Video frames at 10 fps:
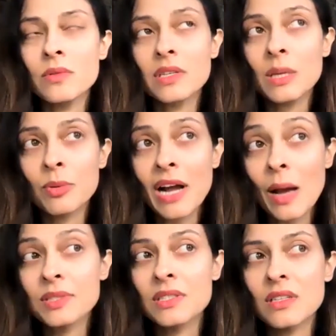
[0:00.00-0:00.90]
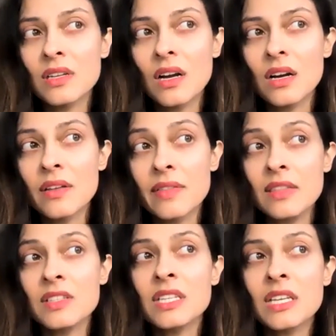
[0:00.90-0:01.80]

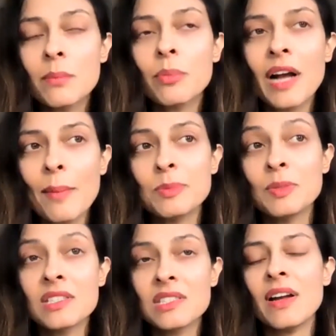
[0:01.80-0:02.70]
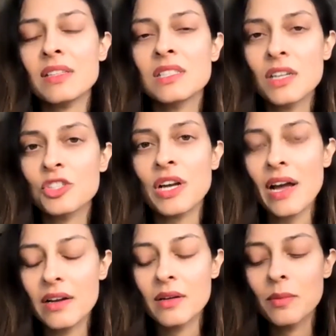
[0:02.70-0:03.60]
the team perhaps, because they've had such
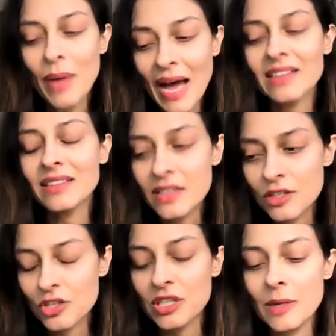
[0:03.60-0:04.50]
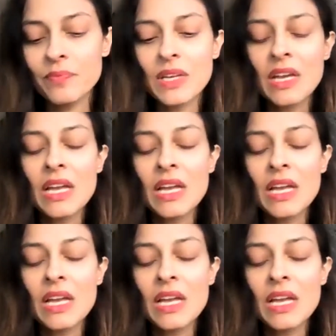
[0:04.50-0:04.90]
bad leadership,